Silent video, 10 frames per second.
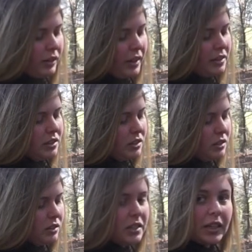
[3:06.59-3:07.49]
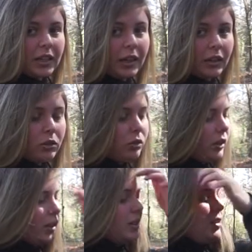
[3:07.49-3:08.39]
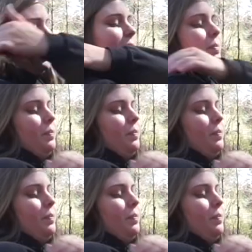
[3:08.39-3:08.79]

It has a second handle, like I said.